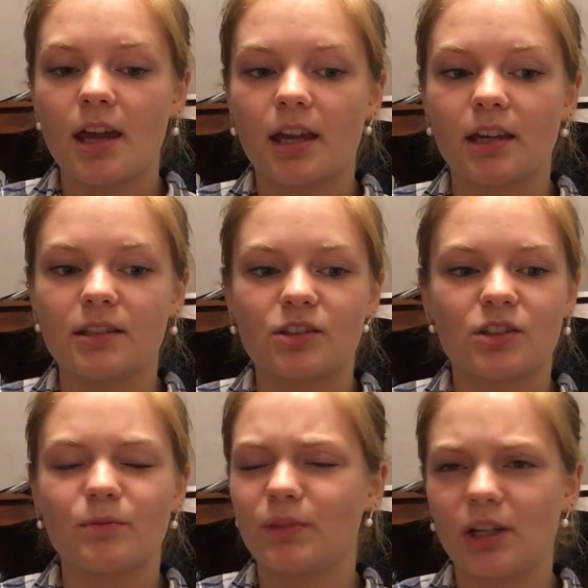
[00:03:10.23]
And
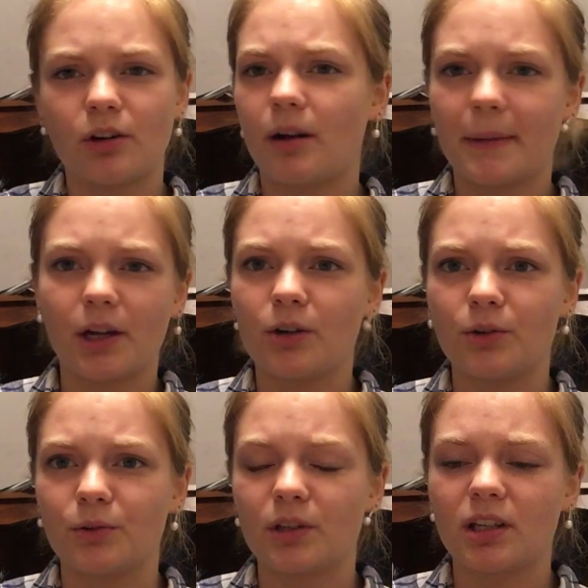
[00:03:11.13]
just to be out on my
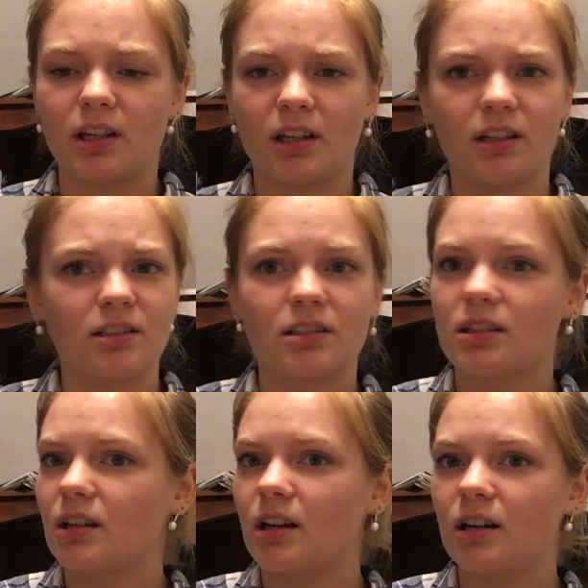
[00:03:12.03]
own and
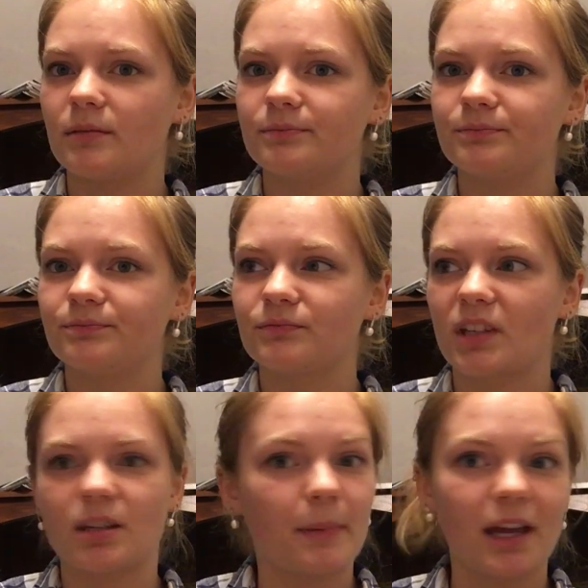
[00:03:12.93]

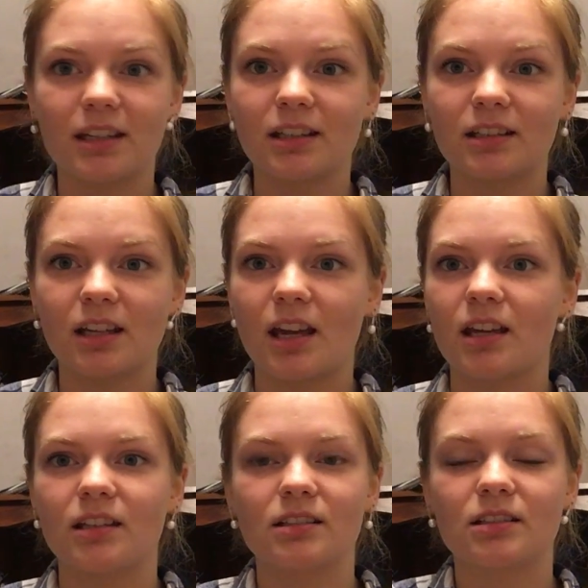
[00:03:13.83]
independent,
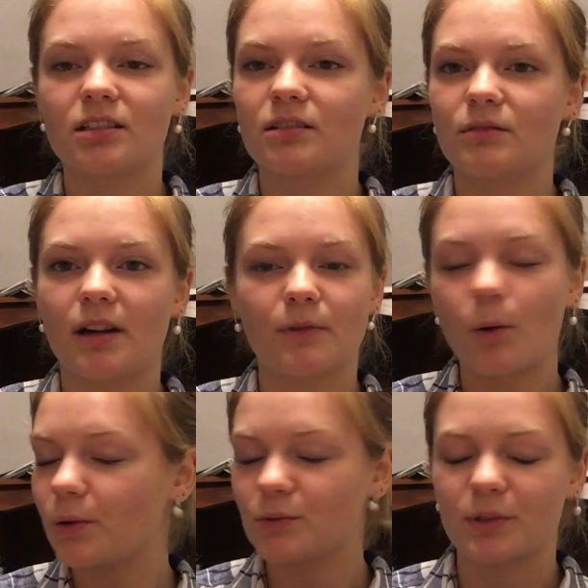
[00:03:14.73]
and I've
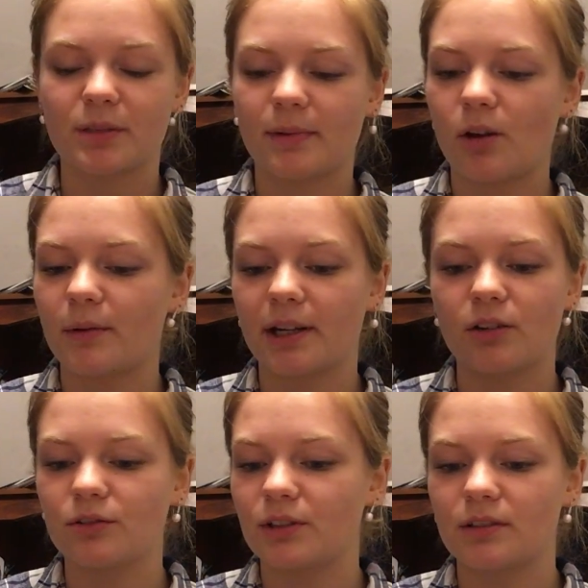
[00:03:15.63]
always wanted to be out on my
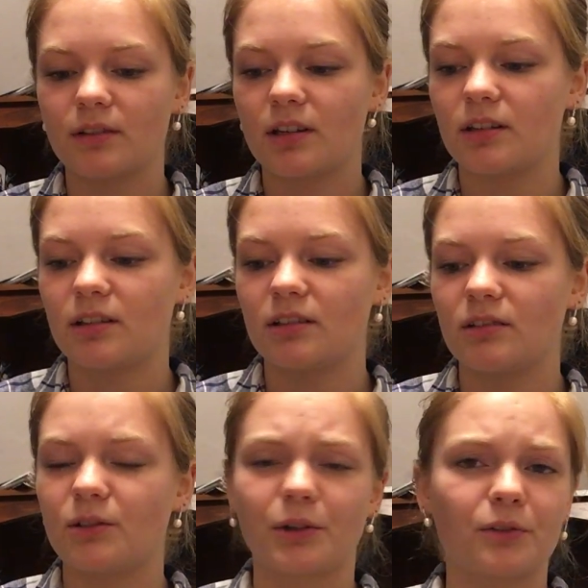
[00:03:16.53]
own
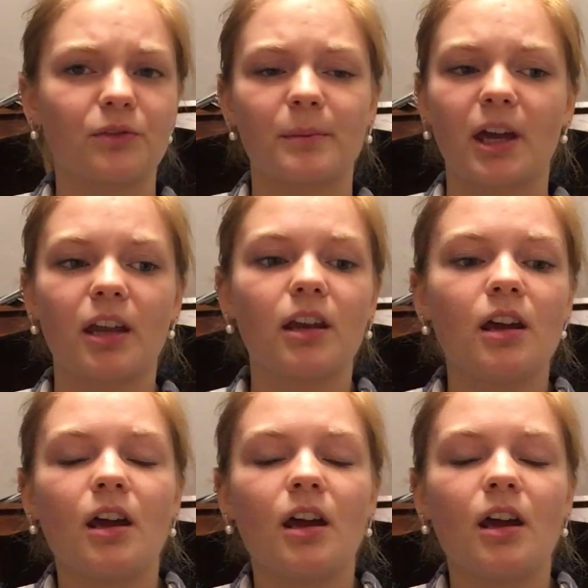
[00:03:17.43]
and learn from that.